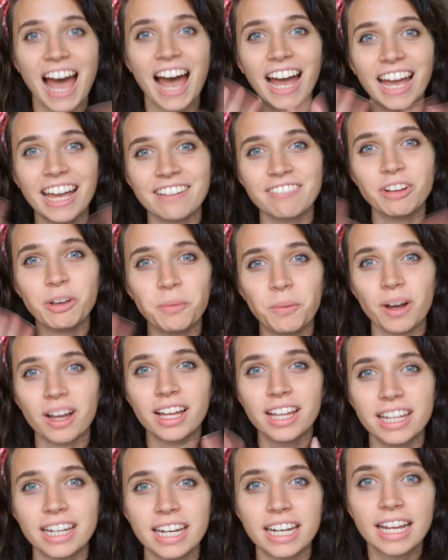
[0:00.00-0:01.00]
Hi
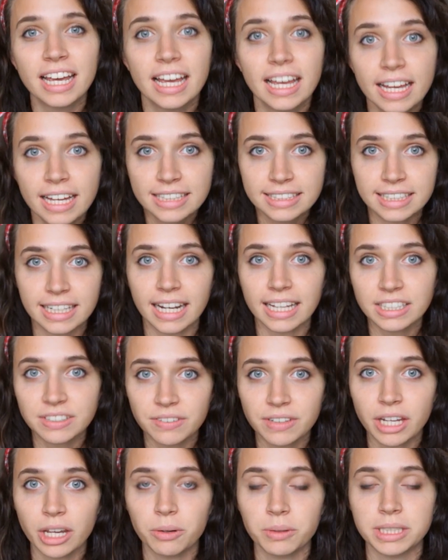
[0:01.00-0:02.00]
everyone! Today's
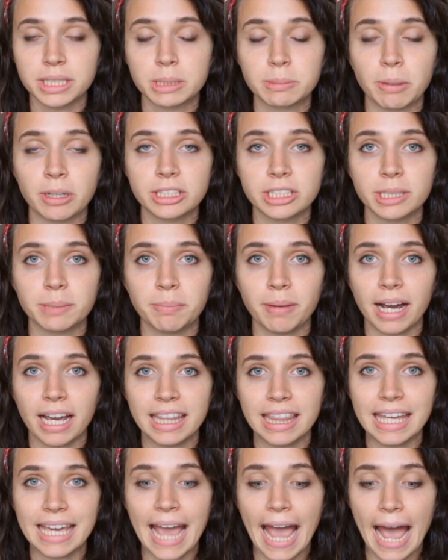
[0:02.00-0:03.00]
video is sponsored by
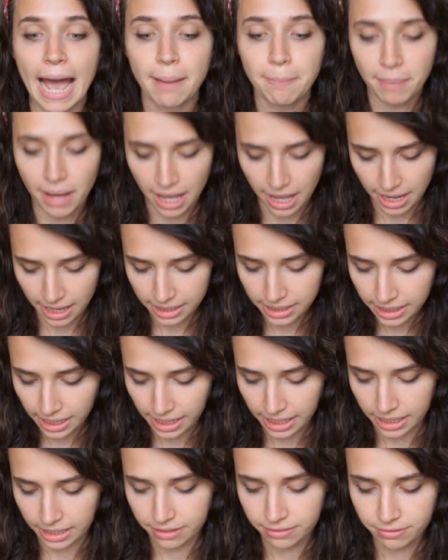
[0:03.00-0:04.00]
the app
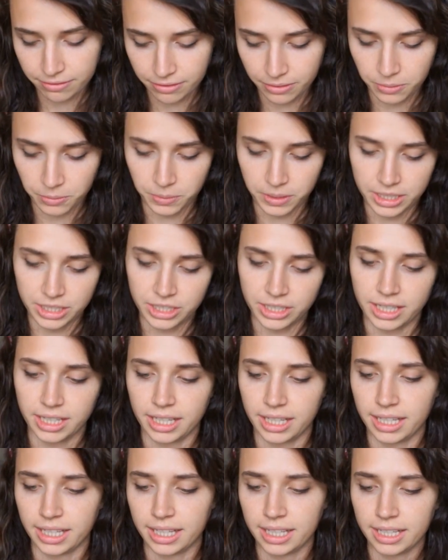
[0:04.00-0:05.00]
HiNative, which
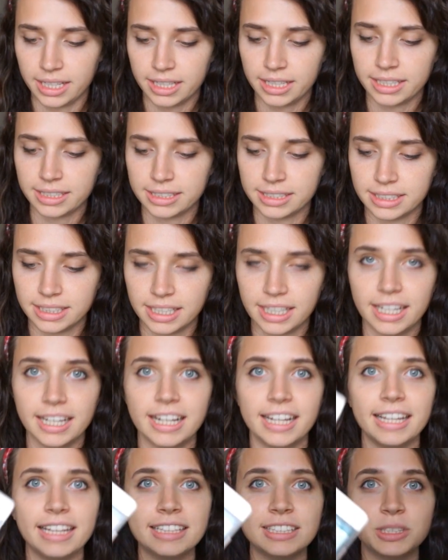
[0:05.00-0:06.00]
is
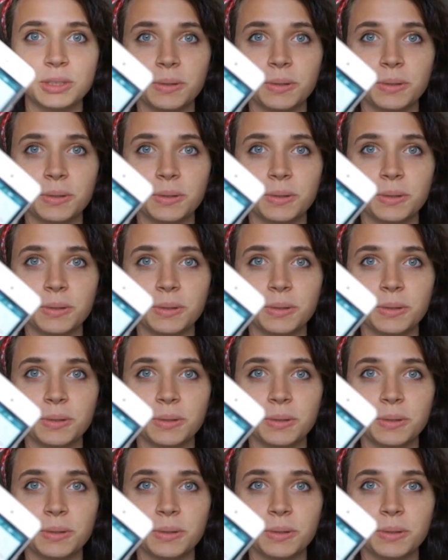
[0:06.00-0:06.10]
this